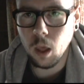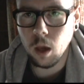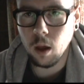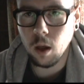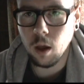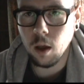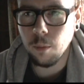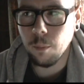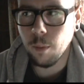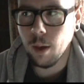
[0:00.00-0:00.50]

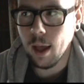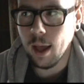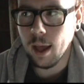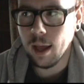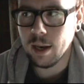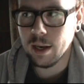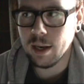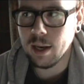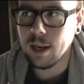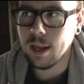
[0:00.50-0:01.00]

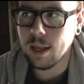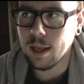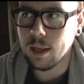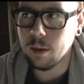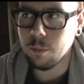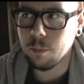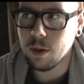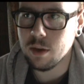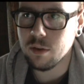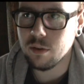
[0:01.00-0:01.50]
and
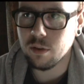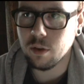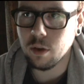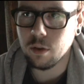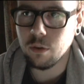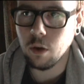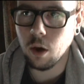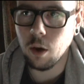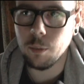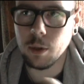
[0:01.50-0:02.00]
he meets a
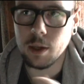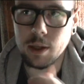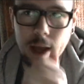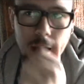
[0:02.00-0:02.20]
timely